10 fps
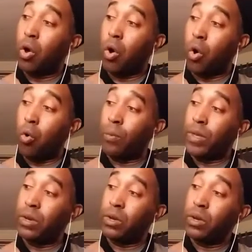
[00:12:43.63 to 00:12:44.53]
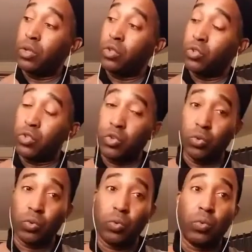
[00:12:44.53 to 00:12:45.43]
open,
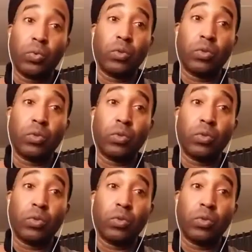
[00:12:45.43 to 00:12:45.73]
2,